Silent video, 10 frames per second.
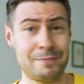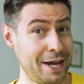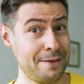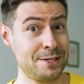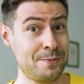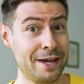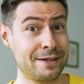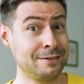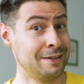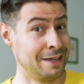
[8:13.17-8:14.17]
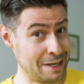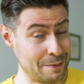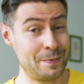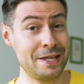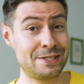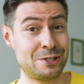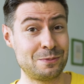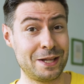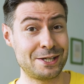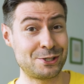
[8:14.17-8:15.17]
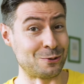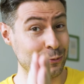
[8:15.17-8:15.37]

My name is Michael, been such a pleasure,